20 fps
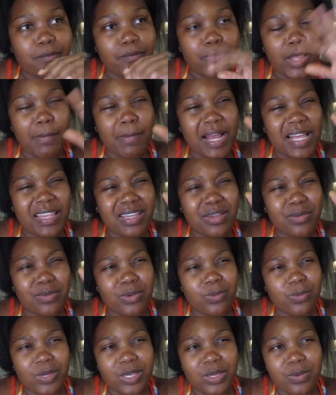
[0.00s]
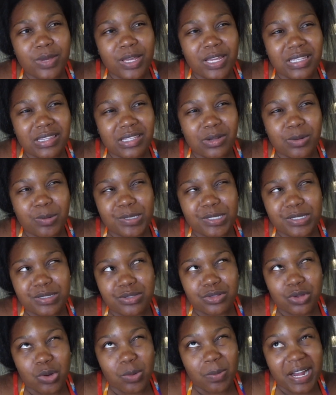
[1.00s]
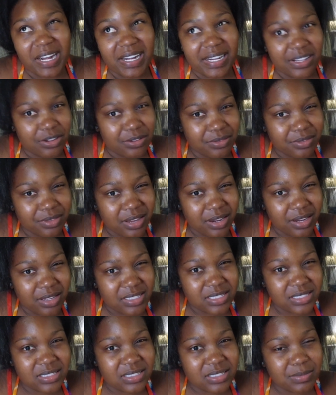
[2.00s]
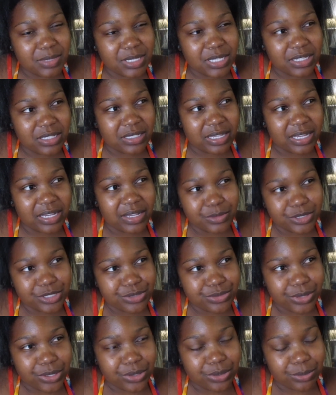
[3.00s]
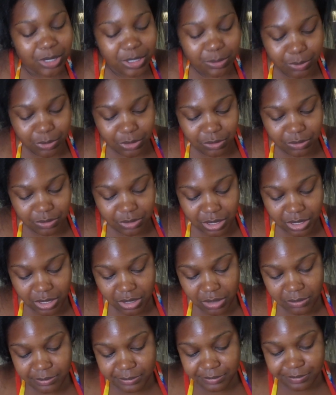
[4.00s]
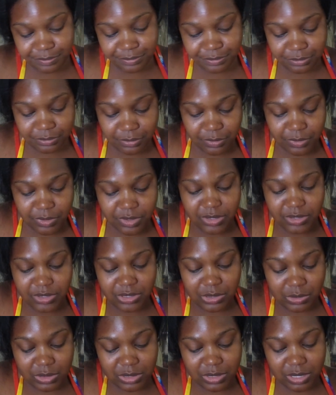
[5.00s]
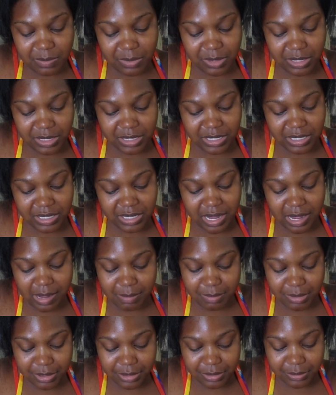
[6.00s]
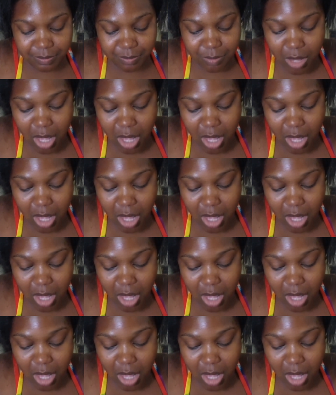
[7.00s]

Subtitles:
But I think when we went, there was nobody over there because to me it looked like it was just regular people over there. So something did happen.